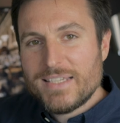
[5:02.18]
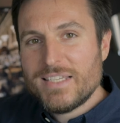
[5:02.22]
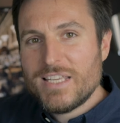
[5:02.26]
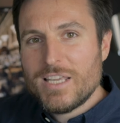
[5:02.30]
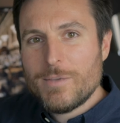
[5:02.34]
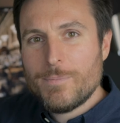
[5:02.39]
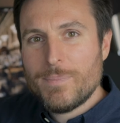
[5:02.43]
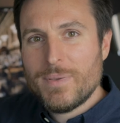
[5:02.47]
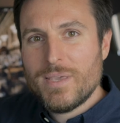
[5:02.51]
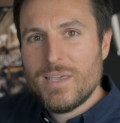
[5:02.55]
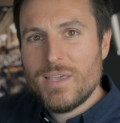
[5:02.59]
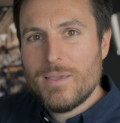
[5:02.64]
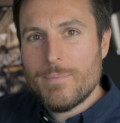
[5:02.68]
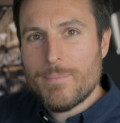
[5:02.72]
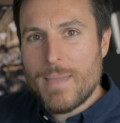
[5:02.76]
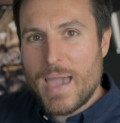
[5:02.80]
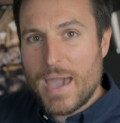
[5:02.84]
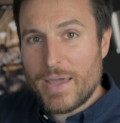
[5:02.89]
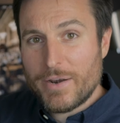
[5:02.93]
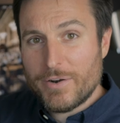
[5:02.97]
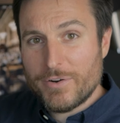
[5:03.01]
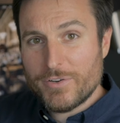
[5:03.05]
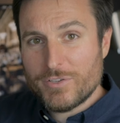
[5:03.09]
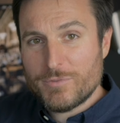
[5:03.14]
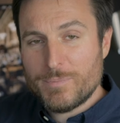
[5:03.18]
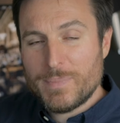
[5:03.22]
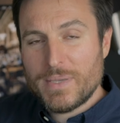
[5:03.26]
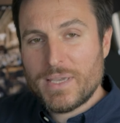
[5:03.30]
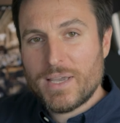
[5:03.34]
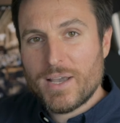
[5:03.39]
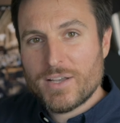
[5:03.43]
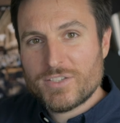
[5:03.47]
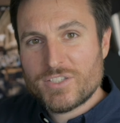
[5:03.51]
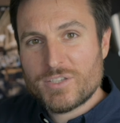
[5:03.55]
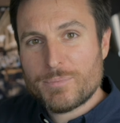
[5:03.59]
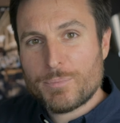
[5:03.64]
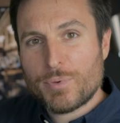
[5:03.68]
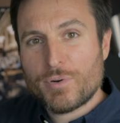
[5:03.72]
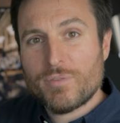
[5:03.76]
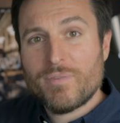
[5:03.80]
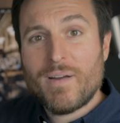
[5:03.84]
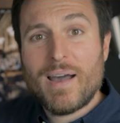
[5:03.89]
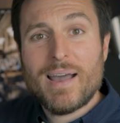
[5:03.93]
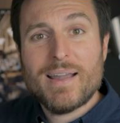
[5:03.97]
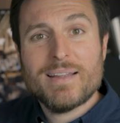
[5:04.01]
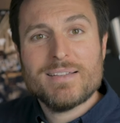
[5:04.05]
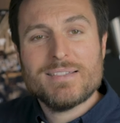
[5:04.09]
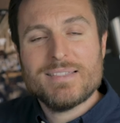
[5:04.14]
ATP matters because it
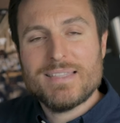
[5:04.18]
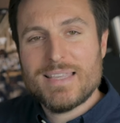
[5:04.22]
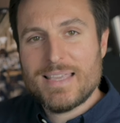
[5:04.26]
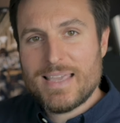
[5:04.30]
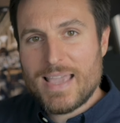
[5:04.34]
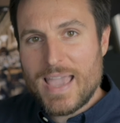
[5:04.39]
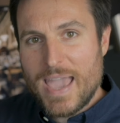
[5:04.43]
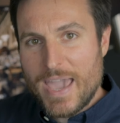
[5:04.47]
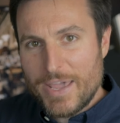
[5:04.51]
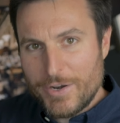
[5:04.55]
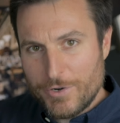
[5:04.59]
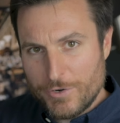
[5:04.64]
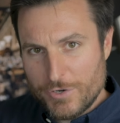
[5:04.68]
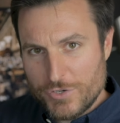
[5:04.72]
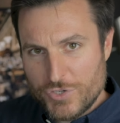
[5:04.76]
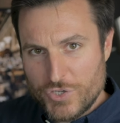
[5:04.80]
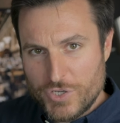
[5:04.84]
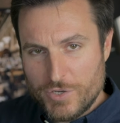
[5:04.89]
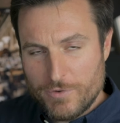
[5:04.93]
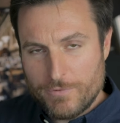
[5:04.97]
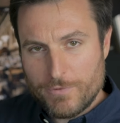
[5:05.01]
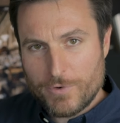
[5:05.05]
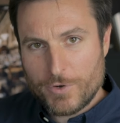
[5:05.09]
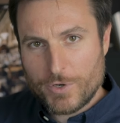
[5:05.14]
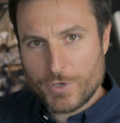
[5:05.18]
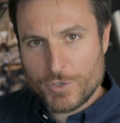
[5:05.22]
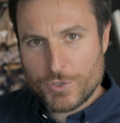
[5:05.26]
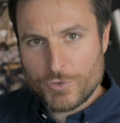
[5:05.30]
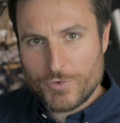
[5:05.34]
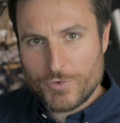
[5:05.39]
provides the energy for